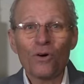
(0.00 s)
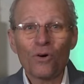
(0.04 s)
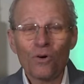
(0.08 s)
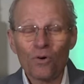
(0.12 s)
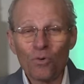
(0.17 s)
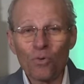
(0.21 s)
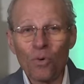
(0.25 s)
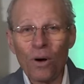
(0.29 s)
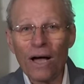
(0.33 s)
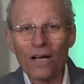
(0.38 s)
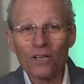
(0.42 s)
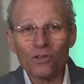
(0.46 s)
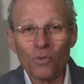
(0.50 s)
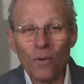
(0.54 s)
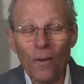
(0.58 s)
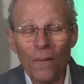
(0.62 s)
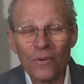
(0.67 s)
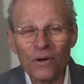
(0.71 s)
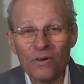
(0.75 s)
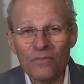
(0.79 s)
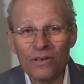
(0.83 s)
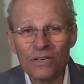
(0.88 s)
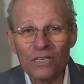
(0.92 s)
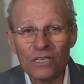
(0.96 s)

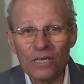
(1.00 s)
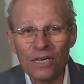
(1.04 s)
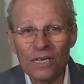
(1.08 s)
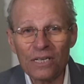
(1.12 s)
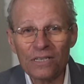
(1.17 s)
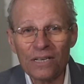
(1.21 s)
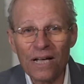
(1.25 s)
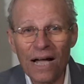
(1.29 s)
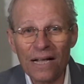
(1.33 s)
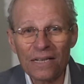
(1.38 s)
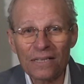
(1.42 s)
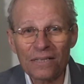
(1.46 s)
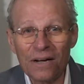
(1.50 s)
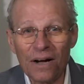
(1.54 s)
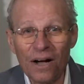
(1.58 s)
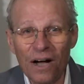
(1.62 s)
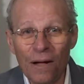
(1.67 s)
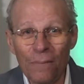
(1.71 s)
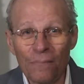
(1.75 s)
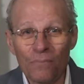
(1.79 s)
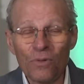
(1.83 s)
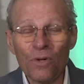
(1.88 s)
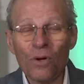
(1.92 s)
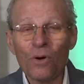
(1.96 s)

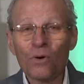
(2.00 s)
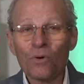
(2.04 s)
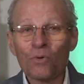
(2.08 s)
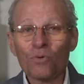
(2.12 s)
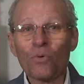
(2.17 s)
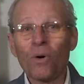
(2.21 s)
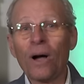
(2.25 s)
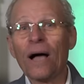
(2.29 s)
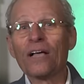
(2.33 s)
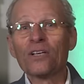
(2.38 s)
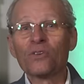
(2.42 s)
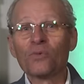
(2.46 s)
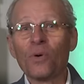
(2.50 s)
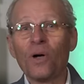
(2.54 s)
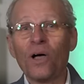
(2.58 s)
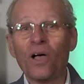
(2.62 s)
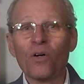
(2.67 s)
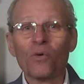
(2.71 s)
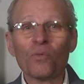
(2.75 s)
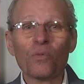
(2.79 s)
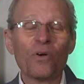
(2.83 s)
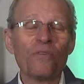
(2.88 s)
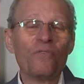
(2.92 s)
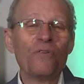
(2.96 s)
RoswellRevisited.com,
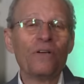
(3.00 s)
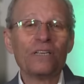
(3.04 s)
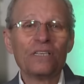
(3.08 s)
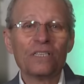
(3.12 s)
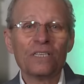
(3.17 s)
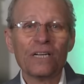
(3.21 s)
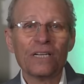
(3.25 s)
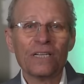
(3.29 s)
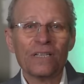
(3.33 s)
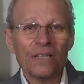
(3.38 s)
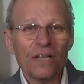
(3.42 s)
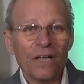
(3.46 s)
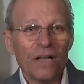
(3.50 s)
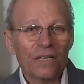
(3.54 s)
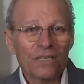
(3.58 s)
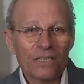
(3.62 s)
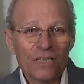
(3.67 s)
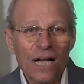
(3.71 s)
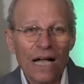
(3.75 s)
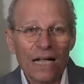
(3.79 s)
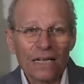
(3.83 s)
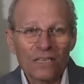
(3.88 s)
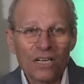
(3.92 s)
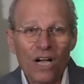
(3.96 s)

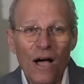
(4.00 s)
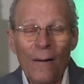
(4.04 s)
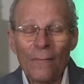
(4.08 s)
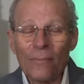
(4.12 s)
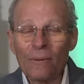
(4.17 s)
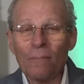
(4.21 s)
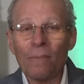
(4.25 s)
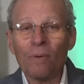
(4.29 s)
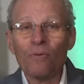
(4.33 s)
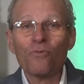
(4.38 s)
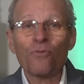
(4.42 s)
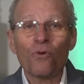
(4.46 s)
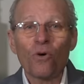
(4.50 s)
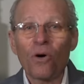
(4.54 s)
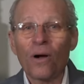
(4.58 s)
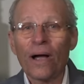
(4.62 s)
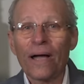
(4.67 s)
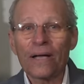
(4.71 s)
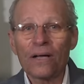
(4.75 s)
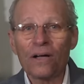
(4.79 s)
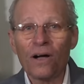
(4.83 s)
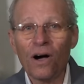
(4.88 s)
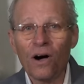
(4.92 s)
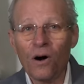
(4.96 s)
RoswellRevisited.com. And before I
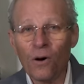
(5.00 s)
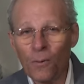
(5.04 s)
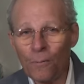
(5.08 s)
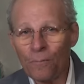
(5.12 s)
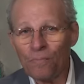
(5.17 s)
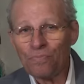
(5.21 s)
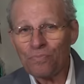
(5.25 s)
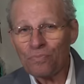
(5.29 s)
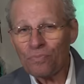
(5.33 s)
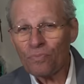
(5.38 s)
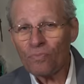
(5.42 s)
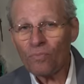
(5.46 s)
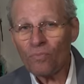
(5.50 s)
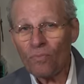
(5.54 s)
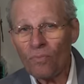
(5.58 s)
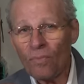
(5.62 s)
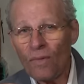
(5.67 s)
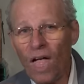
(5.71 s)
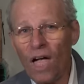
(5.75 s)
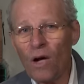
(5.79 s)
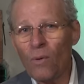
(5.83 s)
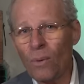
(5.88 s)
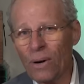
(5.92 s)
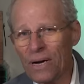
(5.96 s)
go,
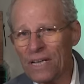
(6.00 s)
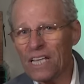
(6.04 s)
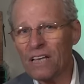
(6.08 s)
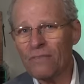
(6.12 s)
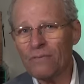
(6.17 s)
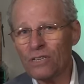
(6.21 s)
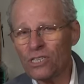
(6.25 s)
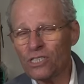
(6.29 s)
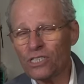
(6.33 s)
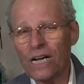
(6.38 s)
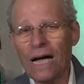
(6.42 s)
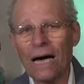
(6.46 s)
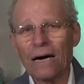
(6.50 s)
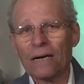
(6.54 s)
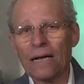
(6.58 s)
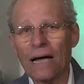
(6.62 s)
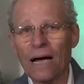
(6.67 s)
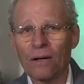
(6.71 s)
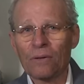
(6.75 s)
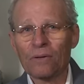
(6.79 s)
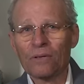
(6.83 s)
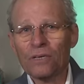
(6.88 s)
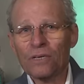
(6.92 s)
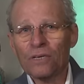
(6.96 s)
I want to give a shout
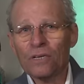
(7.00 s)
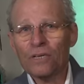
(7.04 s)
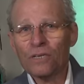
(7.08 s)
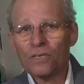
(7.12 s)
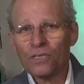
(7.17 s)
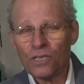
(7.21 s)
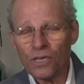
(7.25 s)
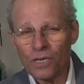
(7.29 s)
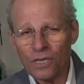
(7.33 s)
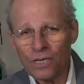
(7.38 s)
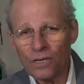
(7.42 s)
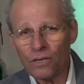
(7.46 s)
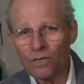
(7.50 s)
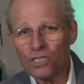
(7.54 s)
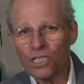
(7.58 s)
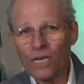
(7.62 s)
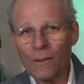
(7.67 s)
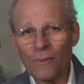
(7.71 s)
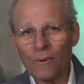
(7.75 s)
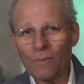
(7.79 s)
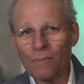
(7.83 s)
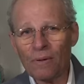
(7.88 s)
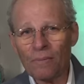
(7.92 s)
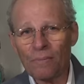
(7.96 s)
out to Gil
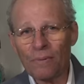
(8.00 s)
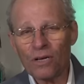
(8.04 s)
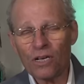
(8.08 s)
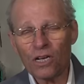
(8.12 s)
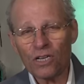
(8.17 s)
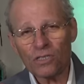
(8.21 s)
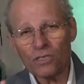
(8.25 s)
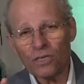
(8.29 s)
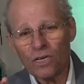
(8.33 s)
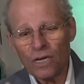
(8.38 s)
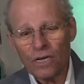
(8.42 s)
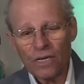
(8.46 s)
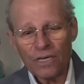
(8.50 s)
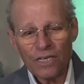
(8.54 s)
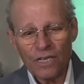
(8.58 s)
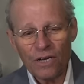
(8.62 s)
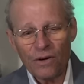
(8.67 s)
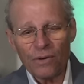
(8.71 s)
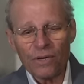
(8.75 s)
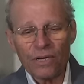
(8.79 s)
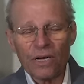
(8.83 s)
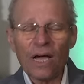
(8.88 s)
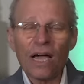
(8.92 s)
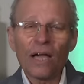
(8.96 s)
Zimmerman because
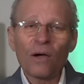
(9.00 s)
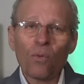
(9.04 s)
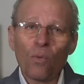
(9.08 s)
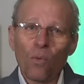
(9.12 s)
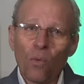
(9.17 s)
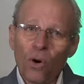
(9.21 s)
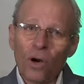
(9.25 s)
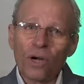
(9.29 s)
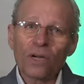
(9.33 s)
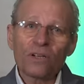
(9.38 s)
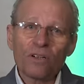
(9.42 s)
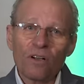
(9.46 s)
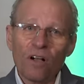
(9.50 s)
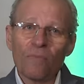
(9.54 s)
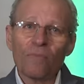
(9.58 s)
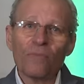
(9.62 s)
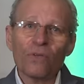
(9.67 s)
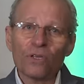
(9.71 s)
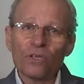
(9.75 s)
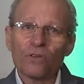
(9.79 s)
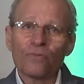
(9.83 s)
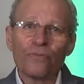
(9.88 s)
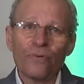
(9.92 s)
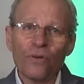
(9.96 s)
Gil and I worked on
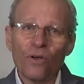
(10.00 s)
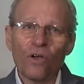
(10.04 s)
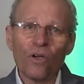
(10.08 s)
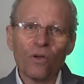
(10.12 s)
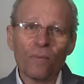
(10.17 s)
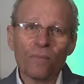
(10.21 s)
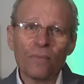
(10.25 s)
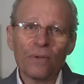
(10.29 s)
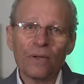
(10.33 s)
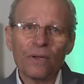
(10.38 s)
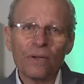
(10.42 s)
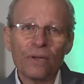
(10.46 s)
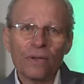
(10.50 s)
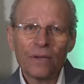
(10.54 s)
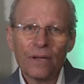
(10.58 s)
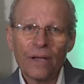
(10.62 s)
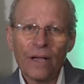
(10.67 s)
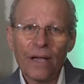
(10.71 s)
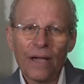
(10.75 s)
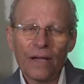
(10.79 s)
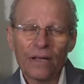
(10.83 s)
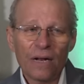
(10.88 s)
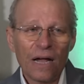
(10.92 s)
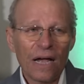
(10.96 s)
this film,
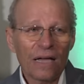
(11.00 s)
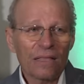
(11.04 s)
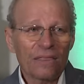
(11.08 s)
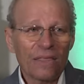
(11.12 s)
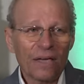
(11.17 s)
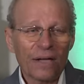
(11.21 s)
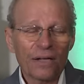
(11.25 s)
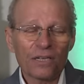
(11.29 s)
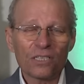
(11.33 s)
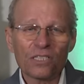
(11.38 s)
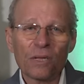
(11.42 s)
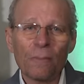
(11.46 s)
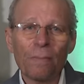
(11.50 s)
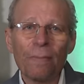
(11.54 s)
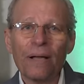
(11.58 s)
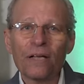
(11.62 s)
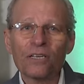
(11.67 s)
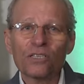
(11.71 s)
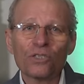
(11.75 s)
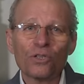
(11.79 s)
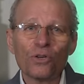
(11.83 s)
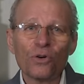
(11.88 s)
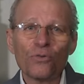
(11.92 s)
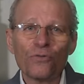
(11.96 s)
and I think it's the
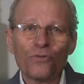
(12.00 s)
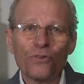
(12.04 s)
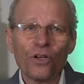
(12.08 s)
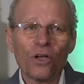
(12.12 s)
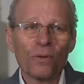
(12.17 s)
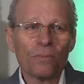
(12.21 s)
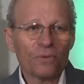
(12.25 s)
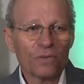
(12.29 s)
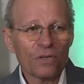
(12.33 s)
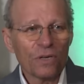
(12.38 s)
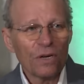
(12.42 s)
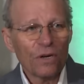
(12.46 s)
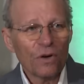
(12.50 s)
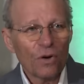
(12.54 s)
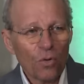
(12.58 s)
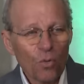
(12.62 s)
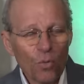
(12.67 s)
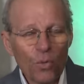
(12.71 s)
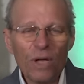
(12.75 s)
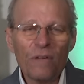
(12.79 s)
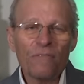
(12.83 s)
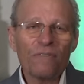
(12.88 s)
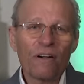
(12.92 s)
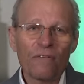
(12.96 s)
best two films
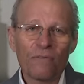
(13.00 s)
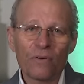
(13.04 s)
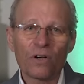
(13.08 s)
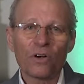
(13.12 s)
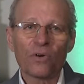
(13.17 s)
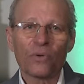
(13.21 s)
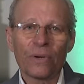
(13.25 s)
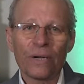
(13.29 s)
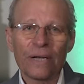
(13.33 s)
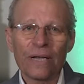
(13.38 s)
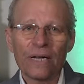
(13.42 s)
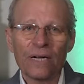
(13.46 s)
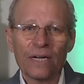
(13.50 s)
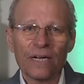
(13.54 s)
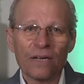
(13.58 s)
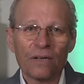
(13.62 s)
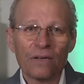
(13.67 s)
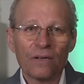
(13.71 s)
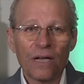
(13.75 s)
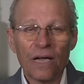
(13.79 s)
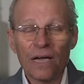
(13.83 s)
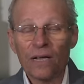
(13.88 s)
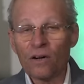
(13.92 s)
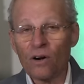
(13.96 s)
we've ever created
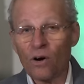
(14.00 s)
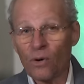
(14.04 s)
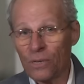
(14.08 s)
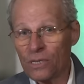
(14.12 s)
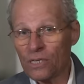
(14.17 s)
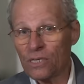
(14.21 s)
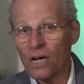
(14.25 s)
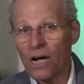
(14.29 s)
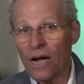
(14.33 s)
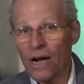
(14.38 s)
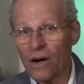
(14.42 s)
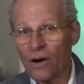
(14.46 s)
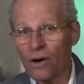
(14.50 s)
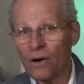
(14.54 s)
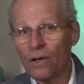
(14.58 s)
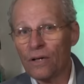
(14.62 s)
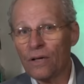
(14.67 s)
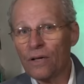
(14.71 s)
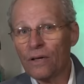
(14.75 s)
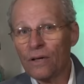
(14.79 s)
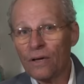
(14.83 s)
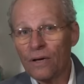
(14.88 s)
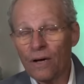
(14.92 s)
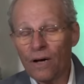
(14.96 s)
in, in our entire
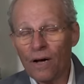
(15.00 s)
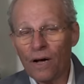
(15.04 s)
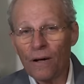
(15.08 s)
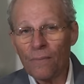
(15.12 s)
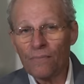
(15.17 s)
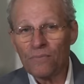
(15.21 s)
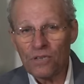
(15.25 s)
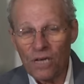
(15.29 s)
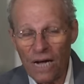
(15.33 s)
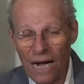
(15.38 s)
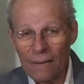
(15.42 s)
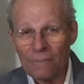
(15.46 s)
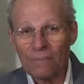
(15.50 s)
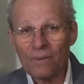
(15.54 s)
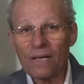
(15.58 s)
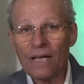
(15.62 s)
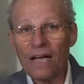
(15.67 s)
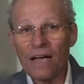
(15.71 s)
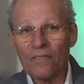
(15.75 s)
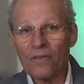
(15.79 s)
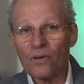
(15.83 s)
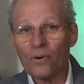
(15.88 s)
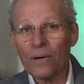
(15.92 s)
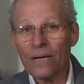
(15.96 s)
uh, time
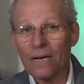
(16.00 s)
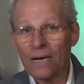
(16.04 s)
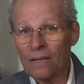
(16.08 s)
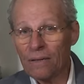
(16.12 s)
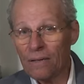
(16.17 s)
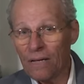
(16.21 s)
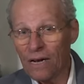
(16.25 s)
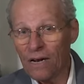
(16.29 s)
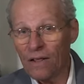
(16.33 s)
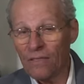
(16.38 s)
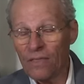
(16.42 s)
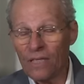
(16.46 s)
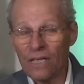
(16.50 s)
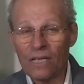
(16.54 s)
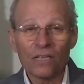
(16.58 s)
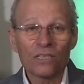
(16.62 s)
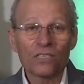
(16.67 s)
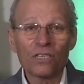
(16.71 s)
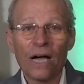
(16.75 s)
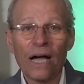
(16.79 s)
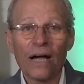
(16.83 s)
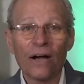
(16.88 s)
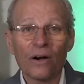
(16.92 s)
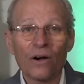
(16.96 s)
together and, and in the
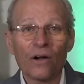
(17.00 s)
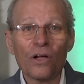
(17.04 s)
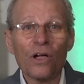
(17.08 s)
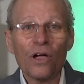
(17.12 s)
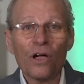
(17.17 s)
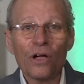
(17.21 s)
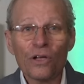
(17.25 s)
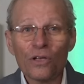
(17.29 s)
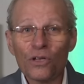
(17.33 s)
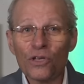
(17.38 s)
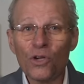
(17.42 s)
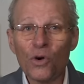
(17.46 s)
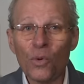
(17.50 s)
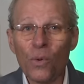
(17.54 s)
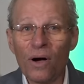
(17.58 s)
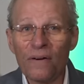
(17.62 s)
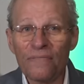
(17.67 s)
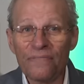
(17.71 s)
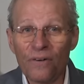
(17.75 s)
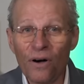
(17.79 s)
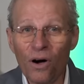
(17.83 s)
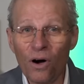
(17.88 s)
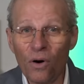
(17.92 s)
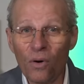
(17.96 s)
entire
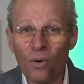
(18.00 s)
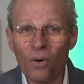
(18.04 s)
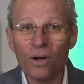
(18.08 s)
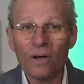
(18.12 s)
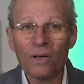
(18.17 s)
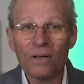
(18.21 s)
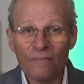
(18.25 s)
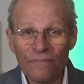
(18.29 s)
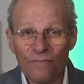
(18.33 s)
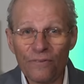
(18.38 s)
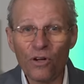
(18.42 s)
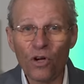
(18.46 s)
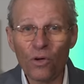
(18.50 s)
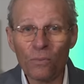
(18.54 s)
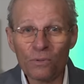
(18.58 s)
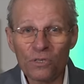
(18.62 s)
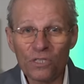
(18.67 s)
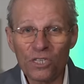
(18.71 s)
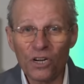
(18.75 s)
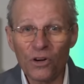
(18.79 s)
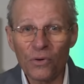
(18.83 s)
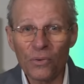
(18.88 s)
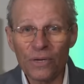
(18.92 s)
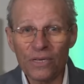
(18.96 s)
UFO film
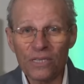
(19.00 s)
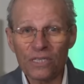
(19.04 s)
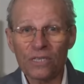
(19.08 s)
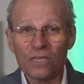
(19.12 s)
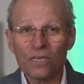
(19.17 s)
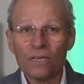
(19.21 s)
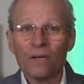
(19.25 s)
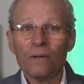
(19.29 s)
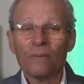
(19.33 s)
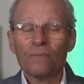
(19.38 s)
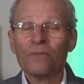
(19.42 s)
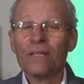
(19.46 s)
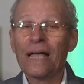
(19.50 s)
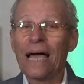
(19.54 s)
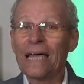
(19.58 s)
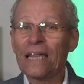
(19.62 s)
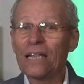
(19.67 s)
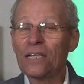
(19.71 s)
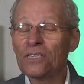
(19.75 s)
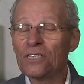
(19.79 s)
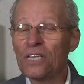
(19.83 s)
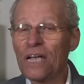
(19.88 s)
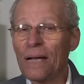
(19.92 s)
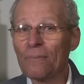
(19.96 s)
series. Nine
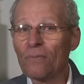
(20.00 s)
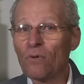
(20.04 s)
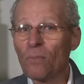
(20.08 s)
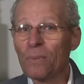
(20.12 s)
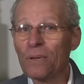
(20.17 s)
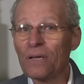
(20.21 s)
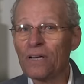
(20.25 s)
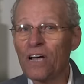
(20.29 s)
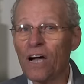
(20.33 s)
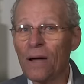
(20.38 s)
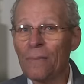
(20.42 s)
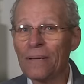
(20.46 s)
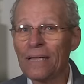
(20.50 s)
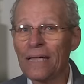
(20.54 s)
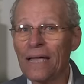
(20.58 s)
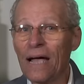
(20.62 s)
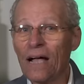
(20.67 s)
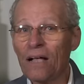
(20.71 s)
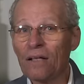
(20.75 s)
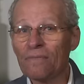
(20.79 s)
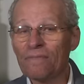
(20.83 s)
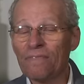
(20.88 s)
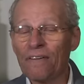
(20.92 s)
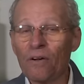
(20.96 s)
and 10 will be coming
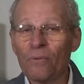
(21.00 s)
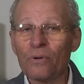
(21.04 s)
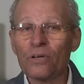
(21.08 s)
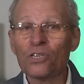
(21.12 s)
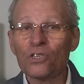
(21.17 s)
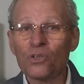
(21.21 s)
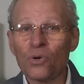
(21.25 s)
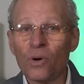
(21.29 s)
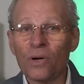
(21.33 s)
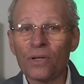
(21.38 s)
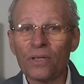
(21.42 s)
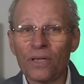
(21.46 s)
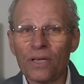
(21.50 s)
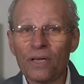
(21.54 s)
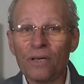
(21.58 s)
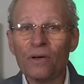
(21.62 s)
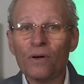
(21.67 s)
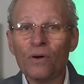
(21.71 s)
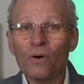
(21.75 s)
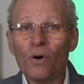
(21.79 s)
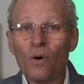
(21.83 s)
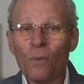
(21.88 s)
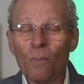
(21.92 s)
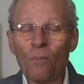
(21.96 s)
out very shortly.
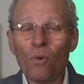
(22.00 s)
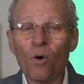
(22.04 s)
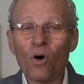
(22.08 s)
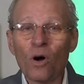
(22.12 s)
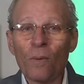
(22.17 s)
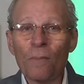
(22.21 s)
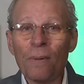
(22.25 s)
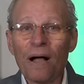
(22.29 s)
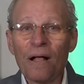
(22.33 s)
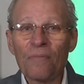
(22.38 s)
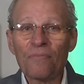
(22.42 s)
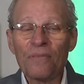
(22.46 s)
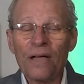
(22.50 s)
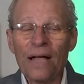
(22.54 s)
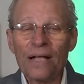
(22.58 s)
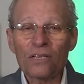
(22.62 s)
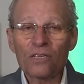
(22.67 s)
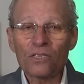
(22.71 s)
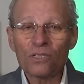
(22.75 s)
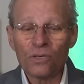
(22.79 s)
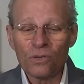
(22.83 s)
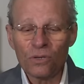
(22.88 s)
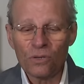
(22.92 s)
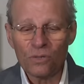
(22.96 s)
More about that
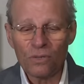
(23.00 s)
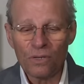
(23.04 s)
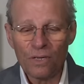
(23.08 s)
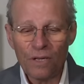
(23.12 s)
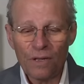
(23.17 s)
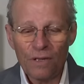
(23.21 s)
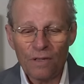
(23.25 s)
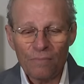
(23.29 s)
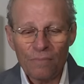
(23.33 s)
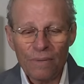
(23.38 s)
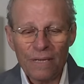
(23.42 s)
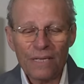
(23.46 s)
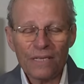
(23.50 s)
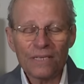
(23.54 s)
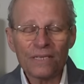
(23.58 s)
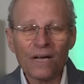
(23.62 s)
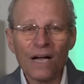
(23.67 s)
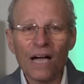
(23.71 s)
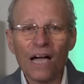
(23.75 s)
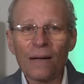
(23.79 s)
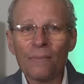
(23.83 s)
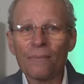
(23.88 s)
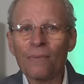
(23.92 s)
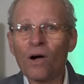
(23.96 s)
soon.
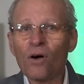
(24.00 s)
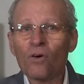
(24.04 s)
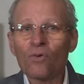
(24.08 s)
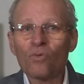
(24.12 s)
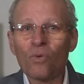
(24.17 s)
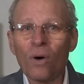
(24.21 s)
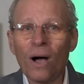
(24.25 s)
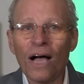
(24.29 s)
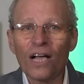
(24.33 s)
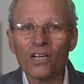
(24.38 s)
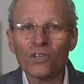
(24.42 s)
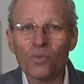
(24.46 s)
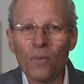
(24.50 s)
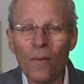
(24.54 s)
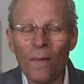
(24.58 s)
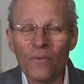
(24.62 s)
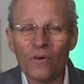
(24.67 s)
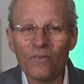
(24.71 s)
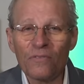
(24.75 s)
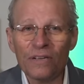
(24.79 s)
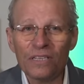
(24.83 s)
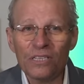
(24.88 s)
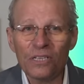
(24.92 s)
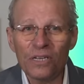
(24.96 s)
Meantime,
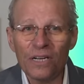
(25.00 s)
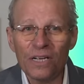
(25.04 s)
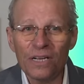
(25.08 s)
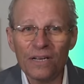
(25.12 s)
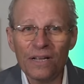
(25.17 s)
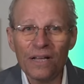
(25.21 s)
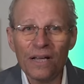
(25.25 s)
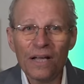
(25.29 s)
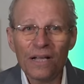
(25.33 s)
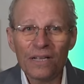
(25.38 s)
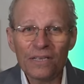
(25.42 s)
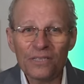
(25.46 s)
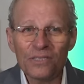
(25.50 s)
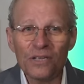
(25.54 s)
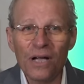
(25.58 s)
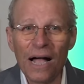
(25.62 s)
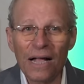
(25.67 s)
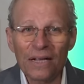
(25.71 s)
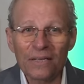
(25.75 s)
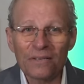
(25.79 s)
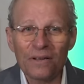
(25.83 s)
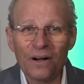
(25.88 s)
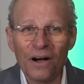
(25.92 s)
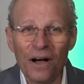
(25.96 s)
RoswellRevisited.com
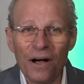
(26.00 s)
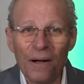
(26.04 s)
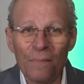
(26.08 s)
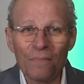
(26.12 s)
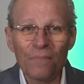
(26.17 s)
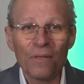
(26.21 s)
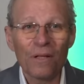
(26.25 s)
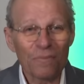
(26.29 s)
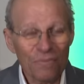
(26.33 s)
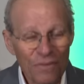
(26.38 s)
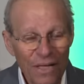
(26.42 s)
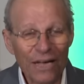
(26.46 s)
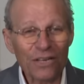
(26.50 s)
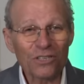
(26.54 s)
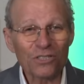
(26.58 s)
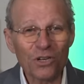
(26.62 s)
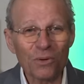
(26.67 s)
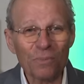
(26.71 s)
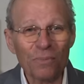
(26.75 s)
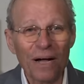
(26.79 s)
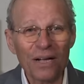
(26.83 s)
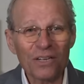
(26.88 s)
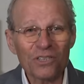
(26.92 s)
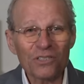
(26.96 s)
Thanks so
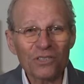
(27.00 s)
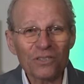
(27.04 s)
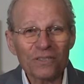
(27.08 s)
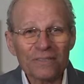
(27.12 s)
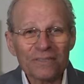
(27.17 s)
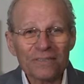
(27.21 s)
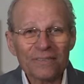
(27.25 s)
much.